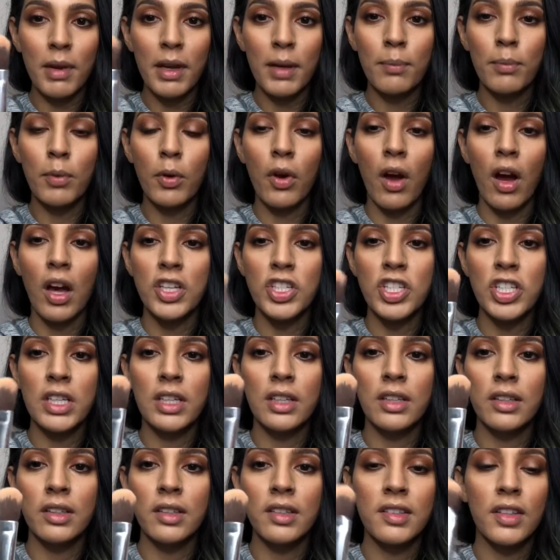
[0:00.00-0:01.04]
my
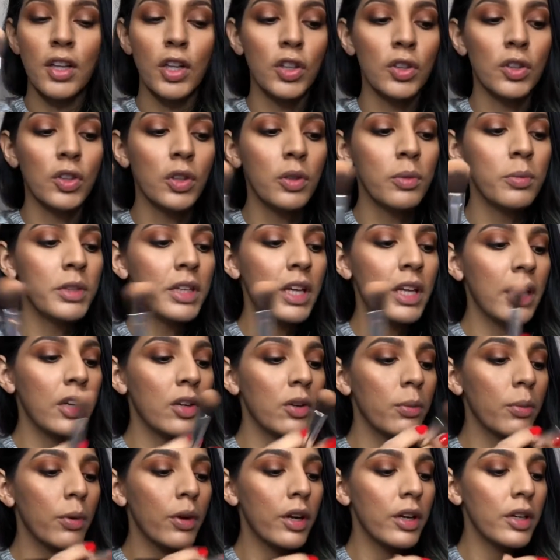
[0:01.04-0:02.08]
Bugacci's illuminator
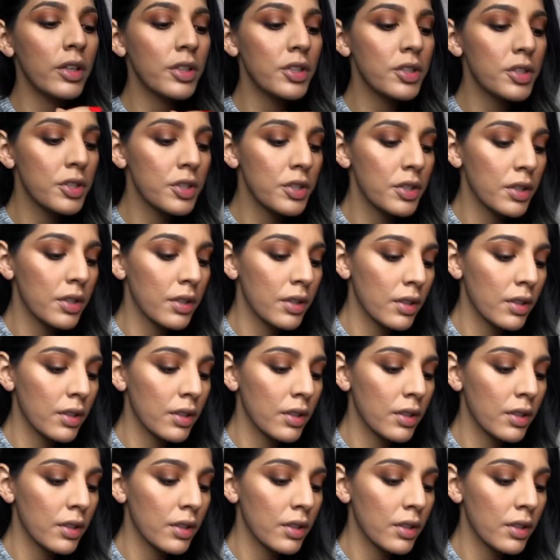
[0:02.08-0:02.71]
brush.